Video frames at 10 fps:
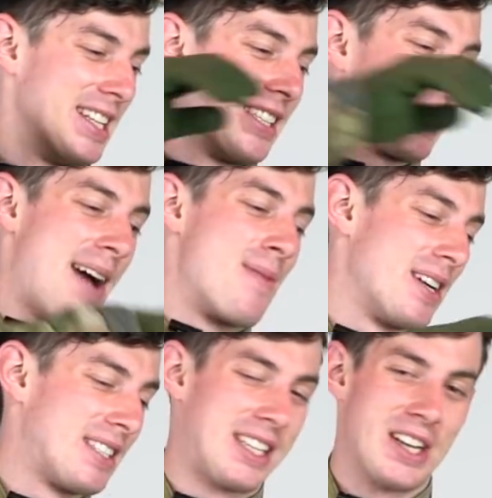This
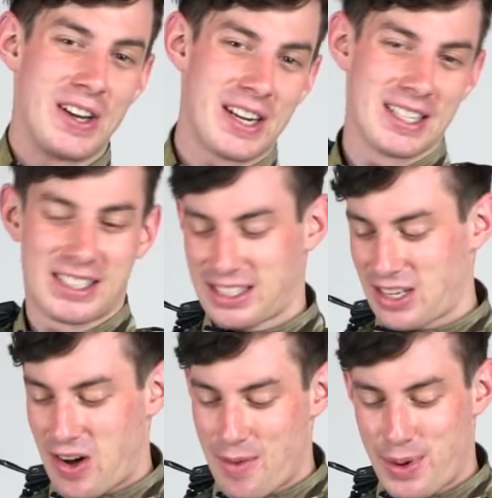camera is good and it's
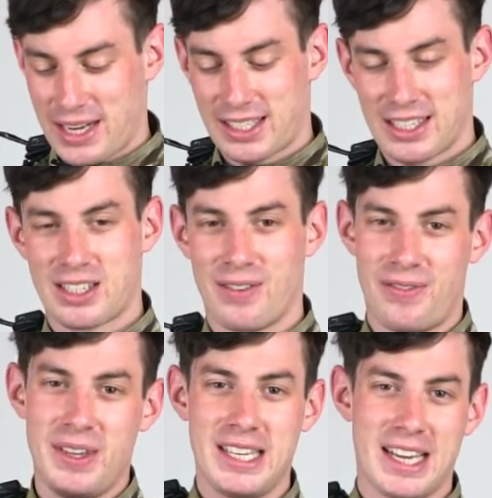compact and it's
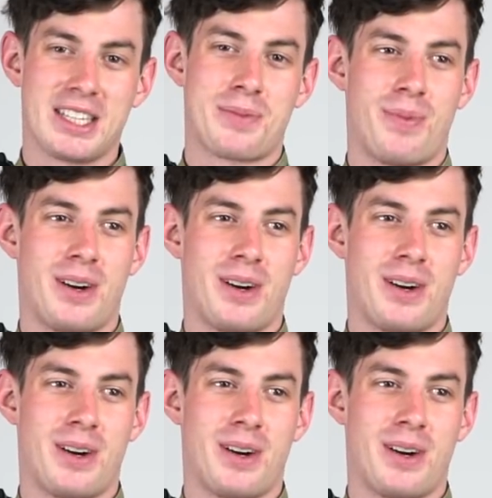convenient,